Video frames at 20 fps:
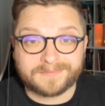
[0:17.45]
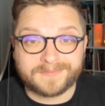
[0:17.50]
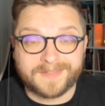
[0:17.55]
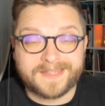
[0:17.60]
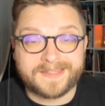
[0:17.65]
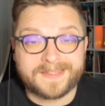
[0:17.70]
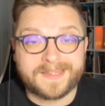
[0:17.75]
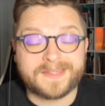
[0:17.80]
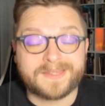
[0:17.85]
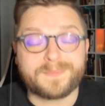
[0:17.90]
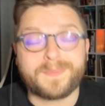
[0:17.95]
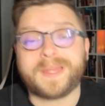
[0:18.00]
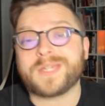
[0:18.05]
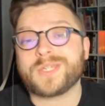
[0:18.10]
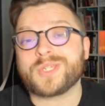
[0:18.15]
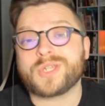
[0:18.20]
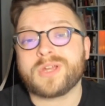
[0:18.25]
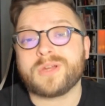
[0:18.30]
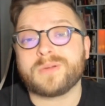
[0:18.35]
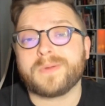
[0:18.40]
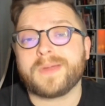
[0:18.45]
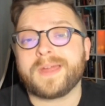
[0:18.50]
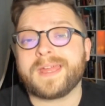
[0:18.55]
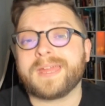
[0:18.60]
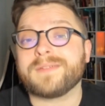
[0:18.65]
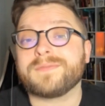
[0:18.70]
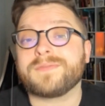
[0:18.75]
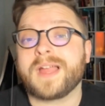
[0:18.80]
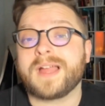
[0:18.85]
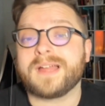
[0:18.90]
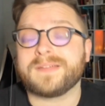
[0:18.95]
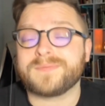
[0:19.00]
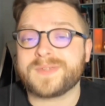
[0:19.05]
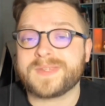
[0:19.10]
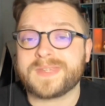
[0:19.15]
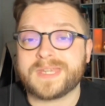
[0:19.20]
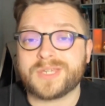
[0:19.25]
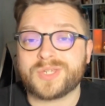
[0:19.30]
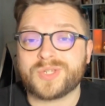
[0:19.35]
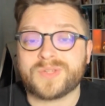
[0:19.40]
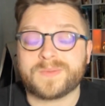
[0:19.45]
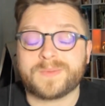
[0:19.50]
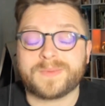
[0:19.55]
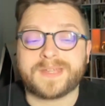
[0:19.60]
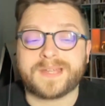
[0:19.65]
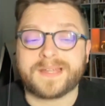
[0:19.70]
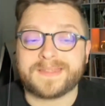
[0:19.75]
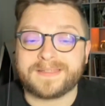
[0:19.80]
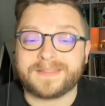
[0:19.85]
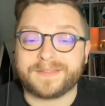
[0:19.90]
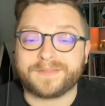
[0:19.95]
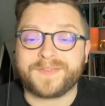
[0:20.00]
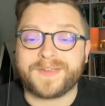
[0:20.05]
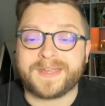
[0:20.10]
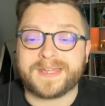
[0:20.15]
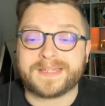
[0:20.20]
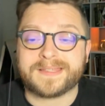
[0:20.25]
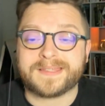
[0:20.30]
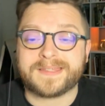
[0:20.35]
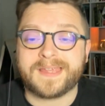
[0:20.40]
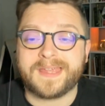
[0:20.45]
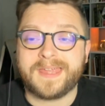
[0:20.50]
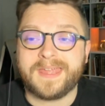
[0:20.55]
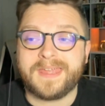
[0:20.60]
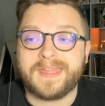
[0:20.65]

This is my show where I have conversations with Godzilla fans